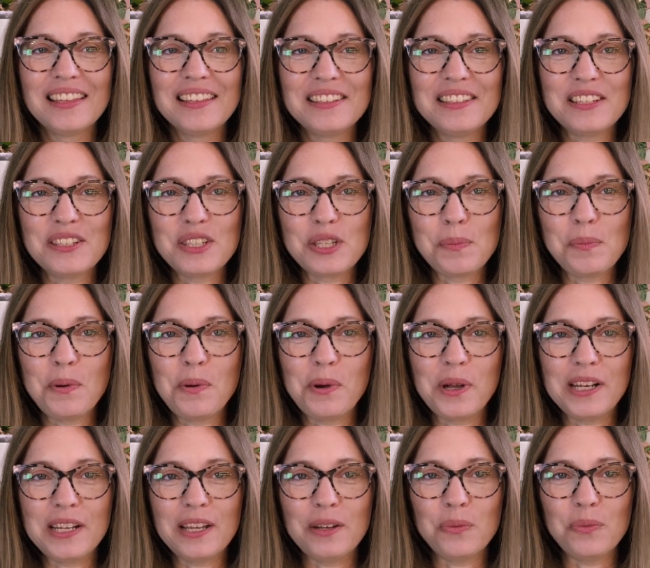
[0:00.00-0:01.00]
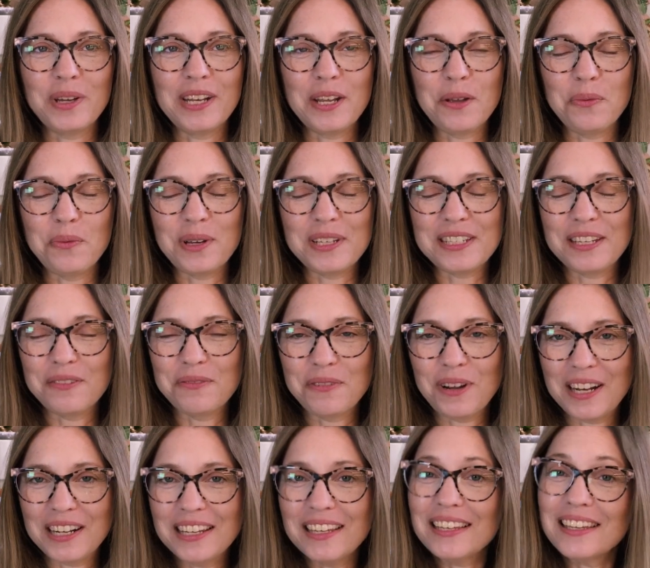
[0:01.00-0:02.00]
disappointed when it wasn't
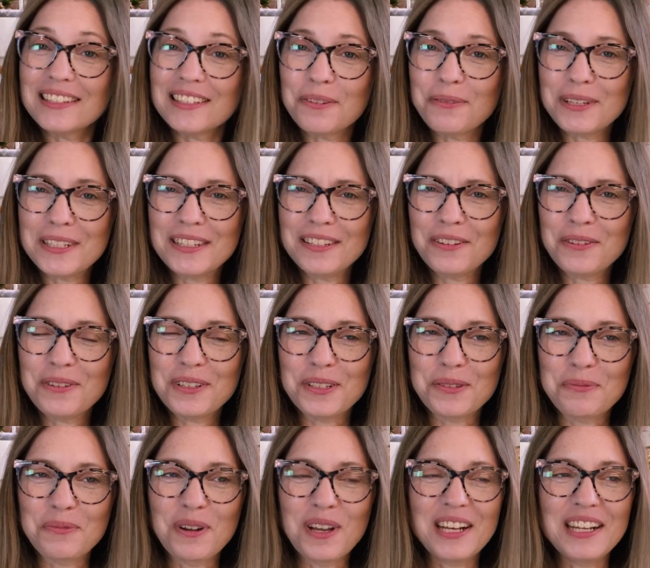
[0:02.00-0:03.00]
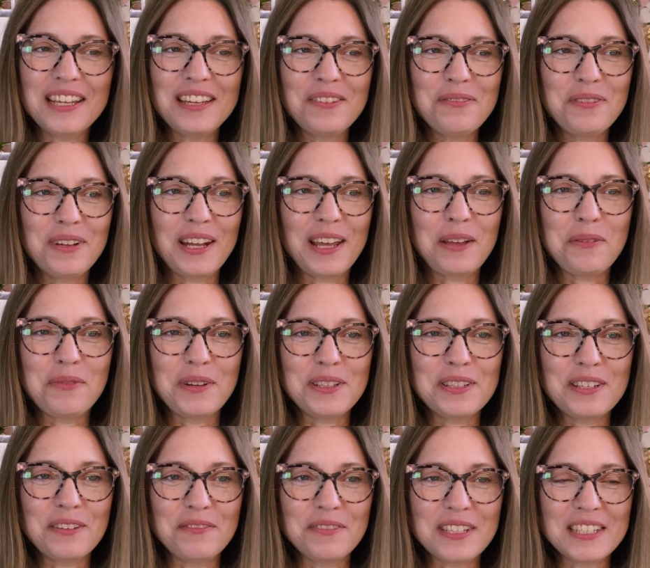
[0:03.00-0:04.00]
running, because it wasn't always running when I went
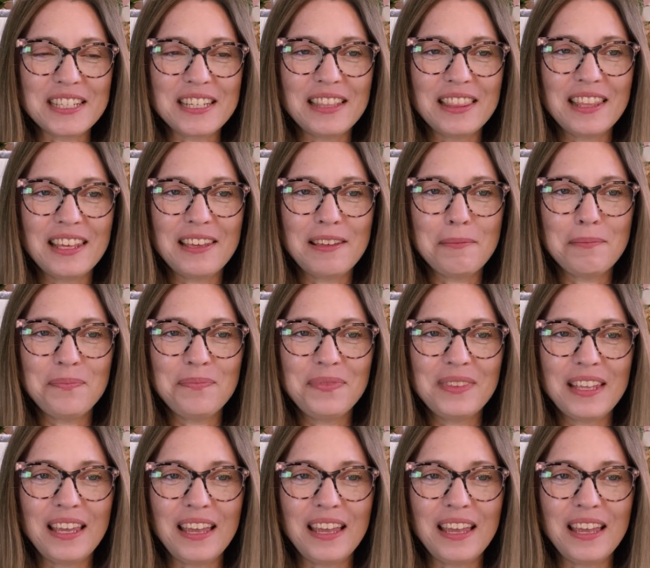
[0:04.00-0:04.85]
to visit them.